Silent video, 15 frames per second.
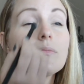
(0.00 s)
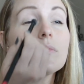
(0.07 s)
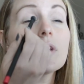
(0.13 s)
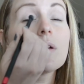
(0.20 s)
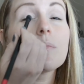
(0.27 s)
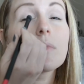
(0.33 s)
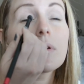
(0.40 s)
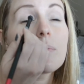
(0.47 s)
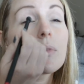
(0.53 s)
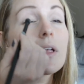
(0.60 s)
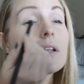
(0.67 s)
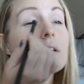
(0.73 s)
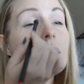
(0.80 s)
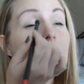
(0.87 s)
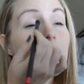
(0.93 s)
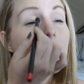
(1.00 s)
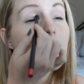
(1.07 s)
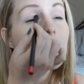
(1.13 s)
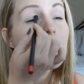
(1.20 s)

I'm going to blend it